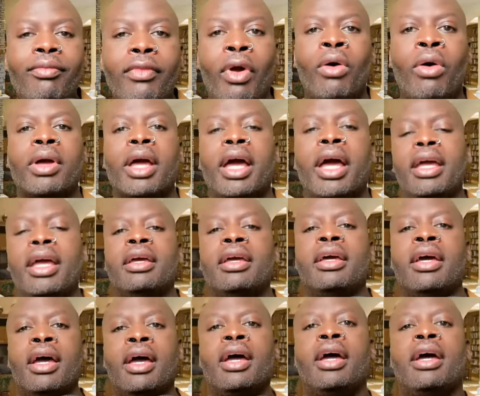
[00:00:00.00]

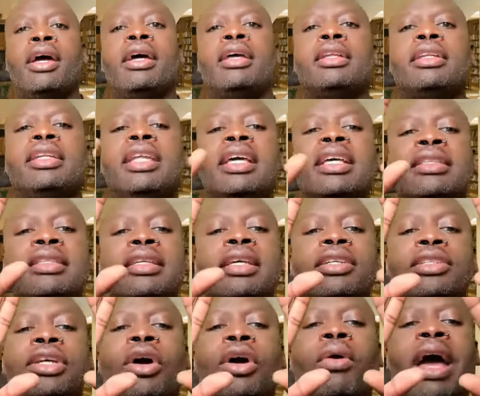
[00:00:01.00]
Okay, this
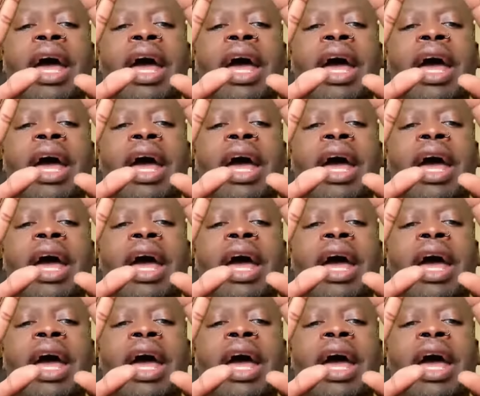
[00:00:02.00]
is your